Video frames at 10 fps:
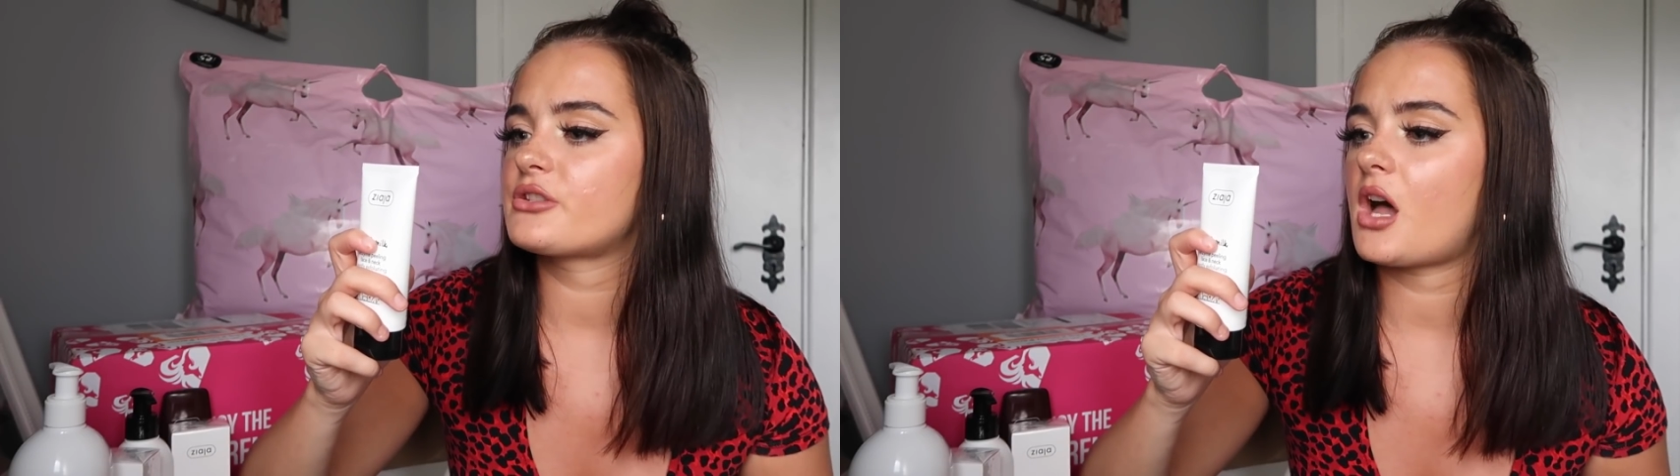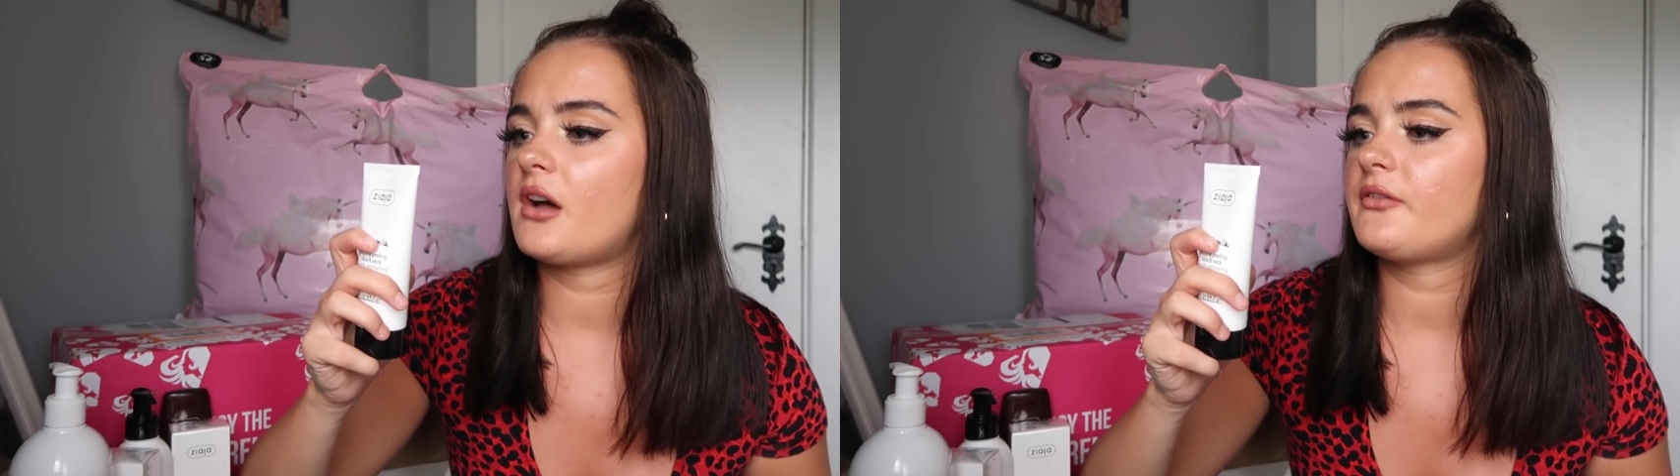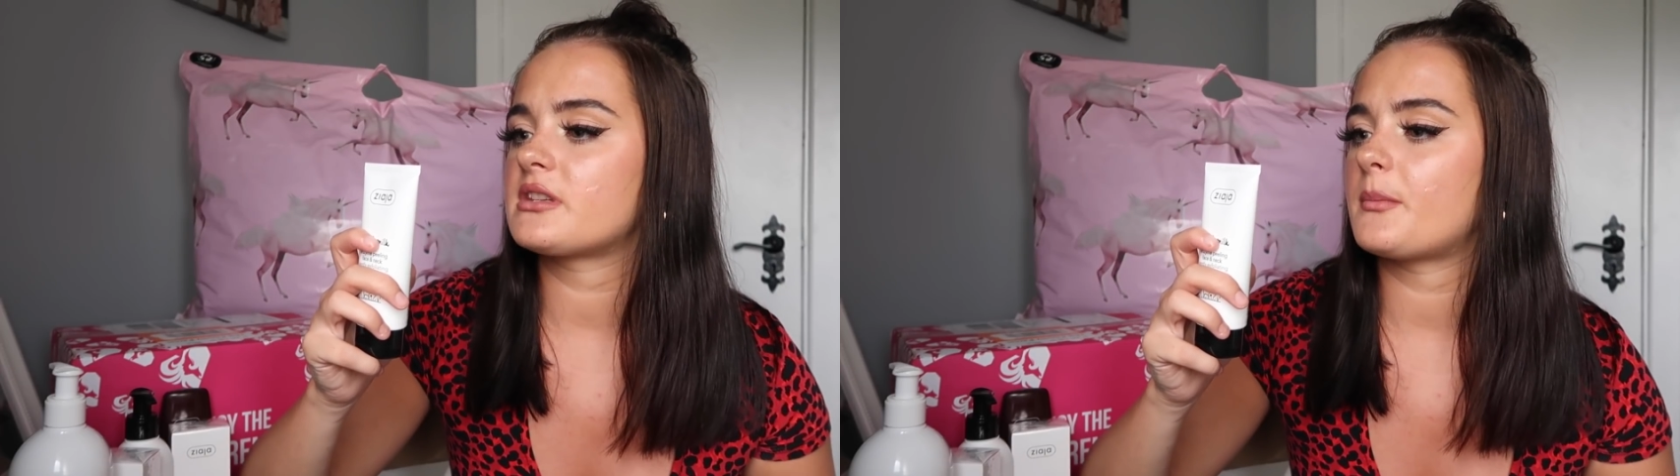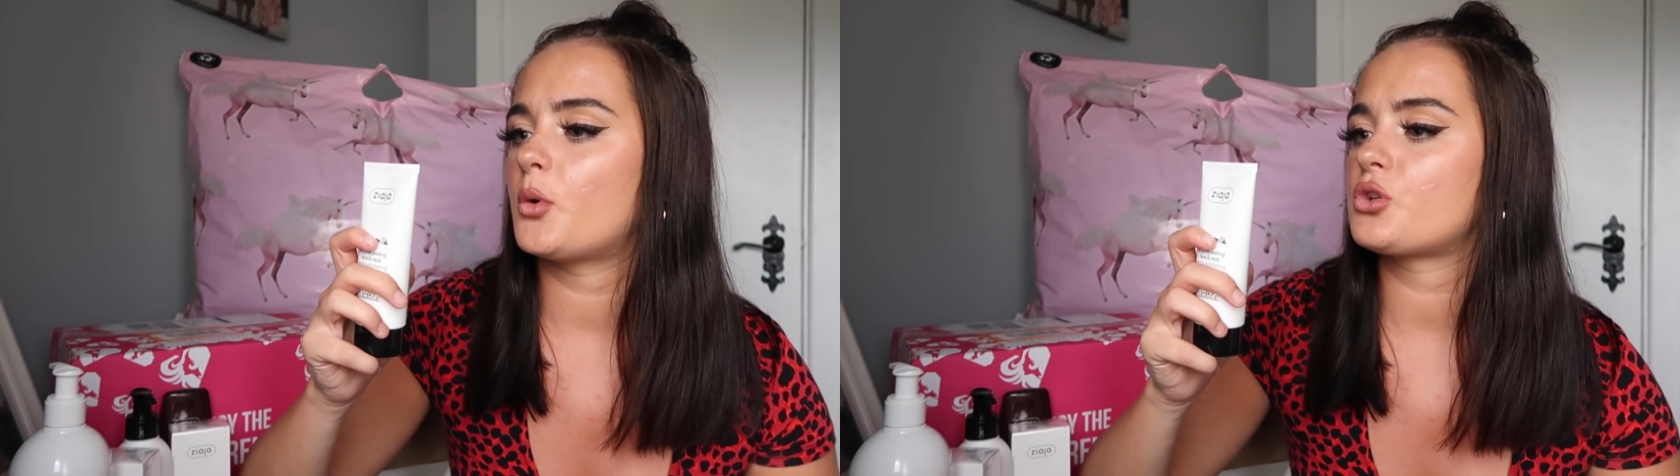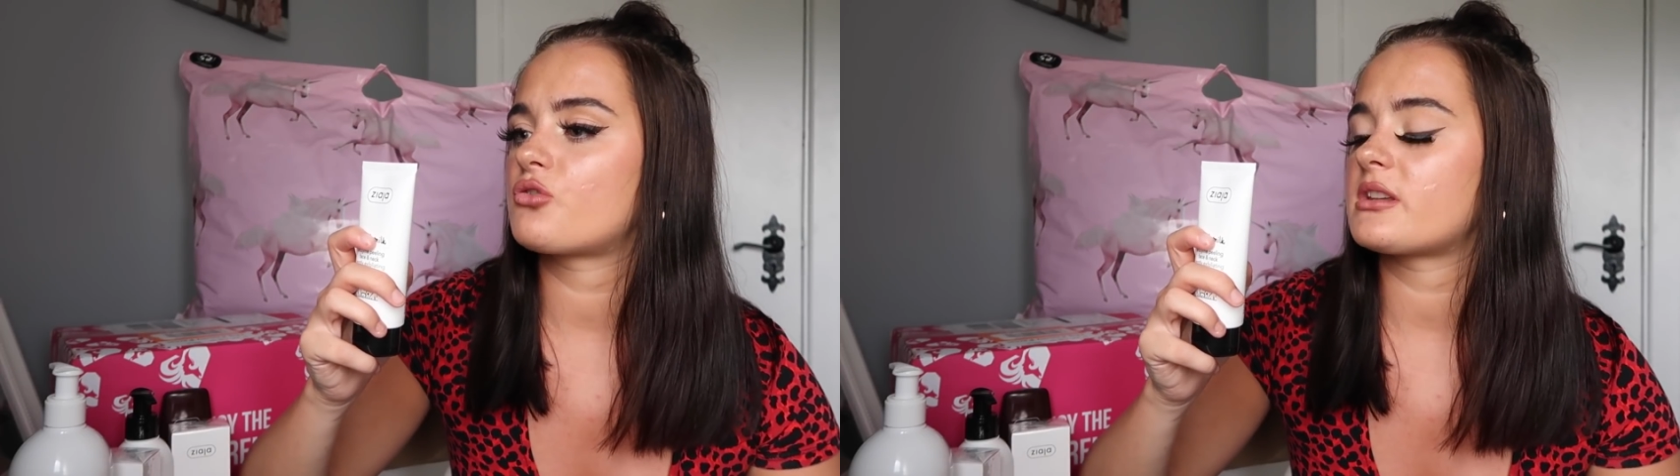softens and
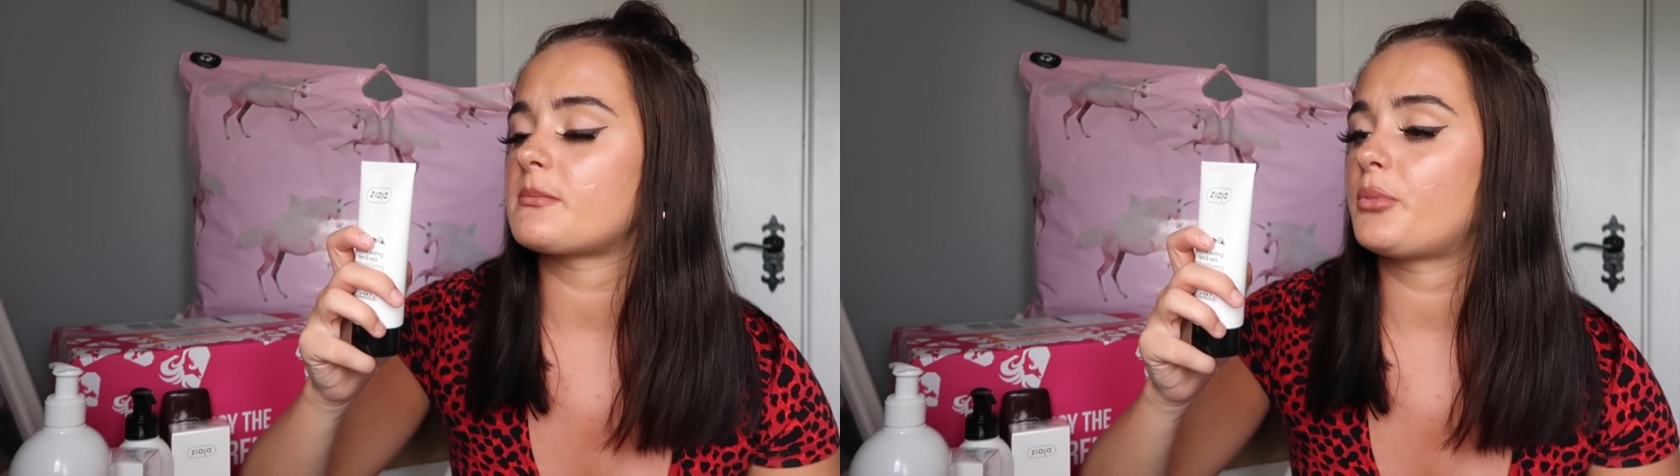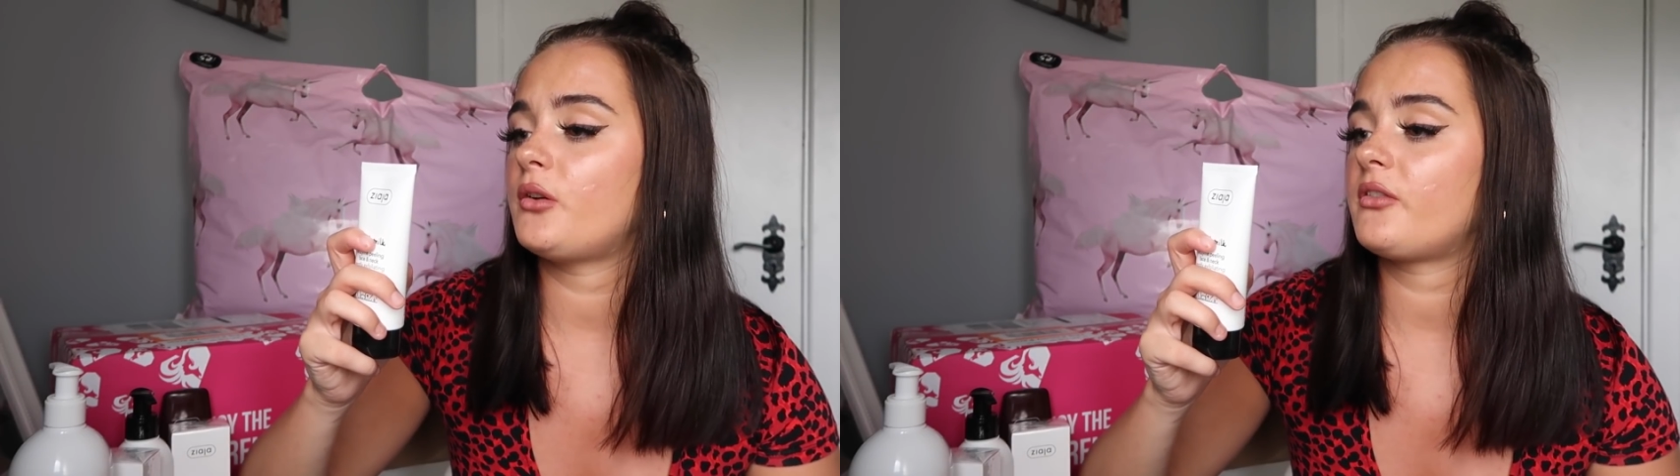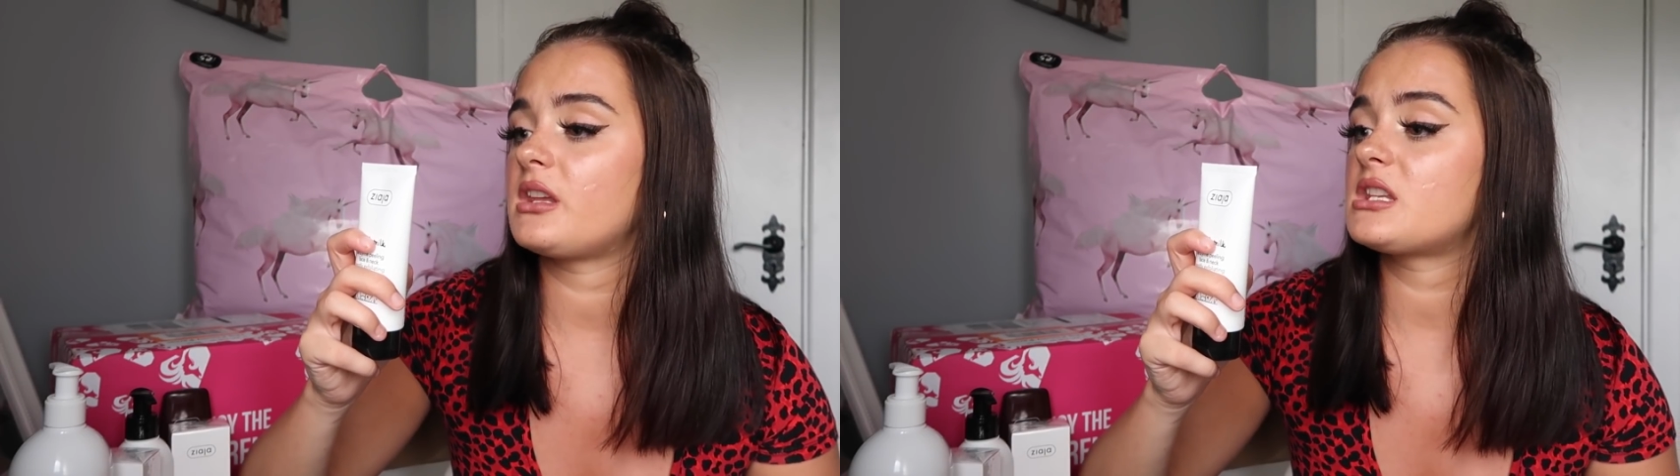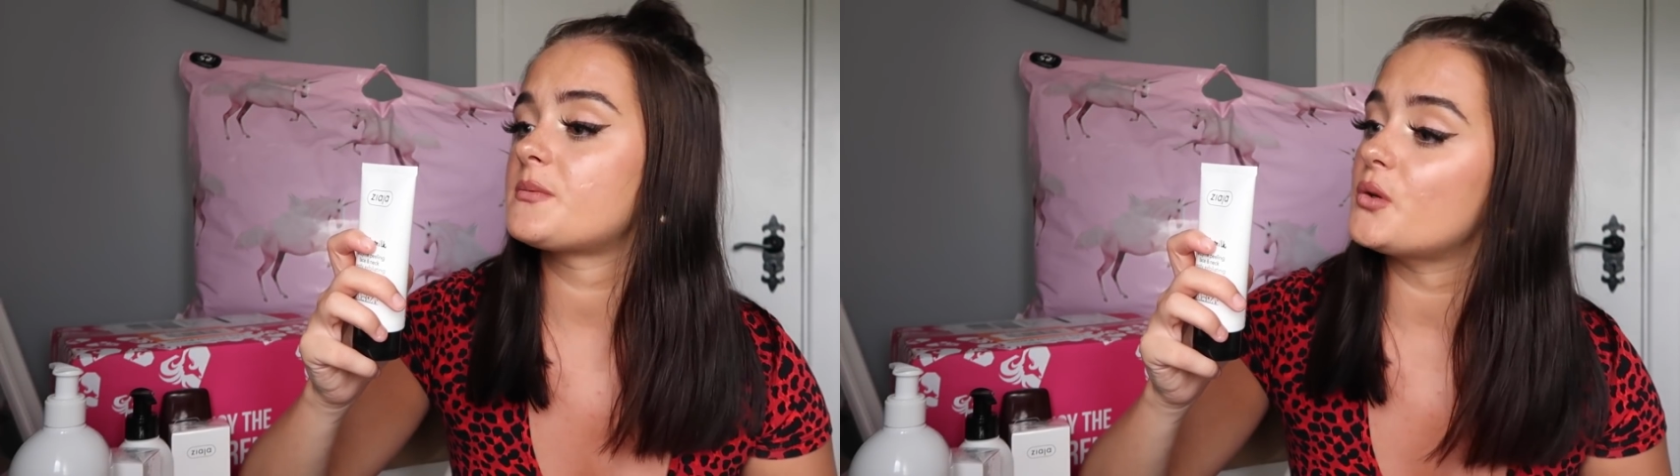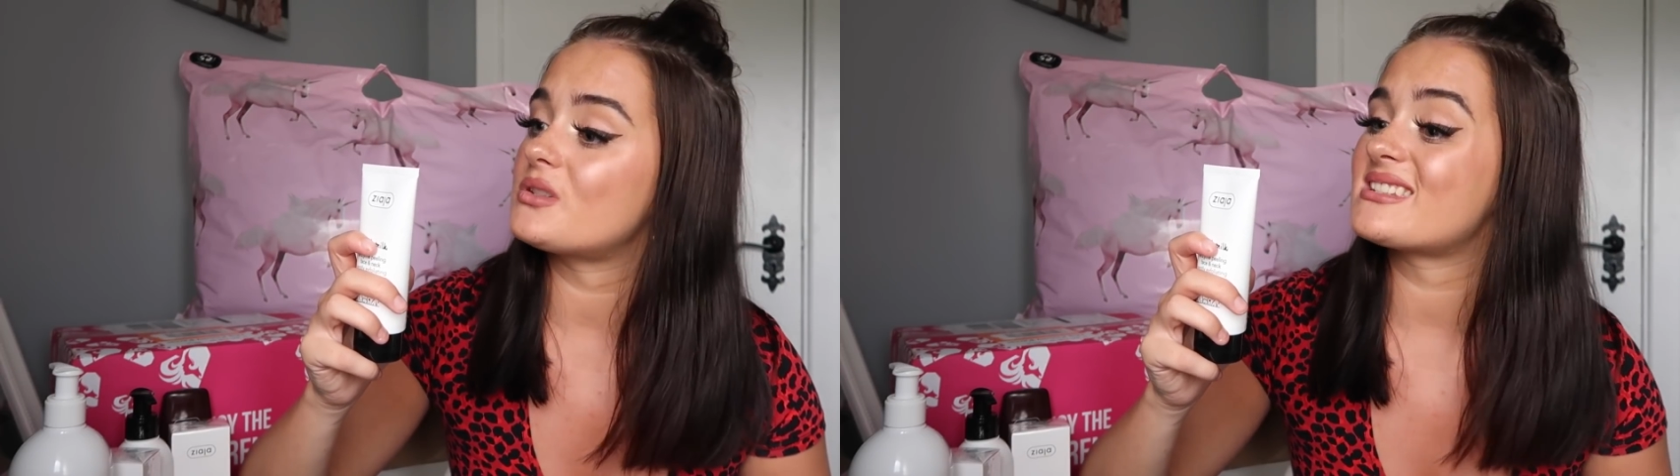moisturizes and perfectly
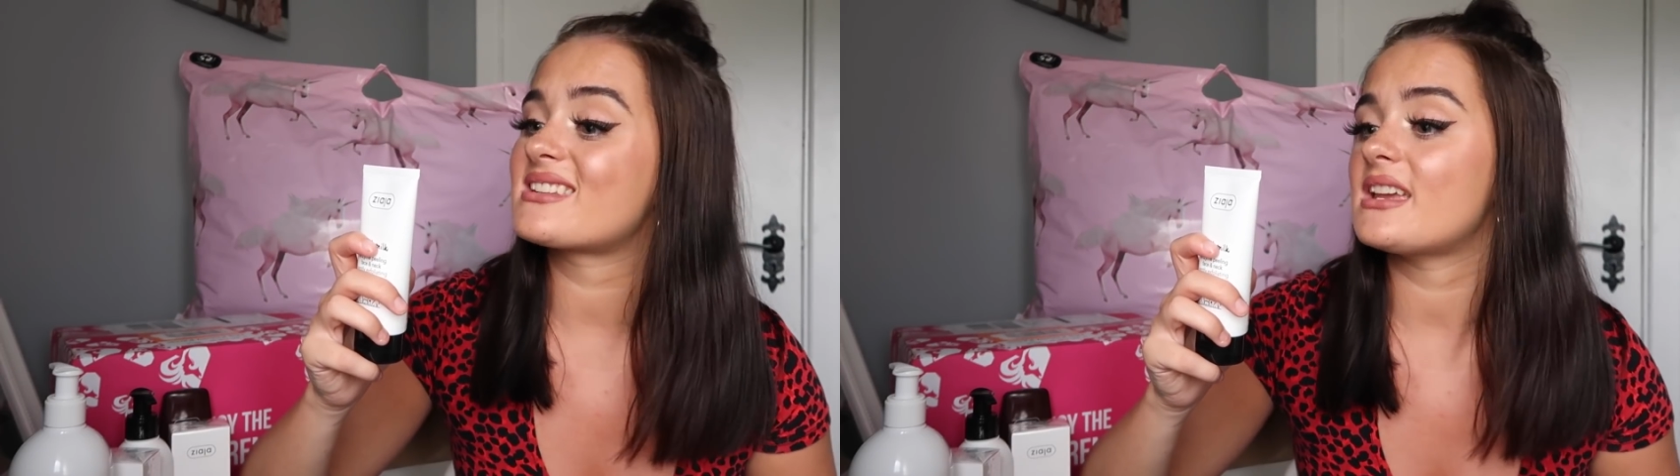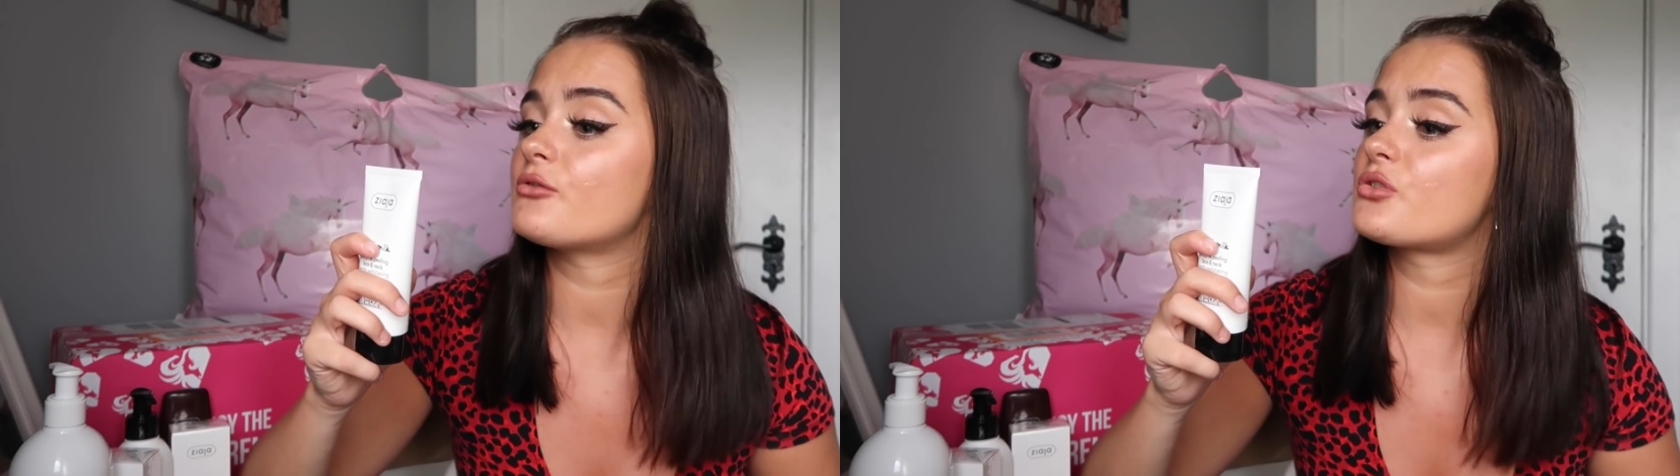smooths the skin,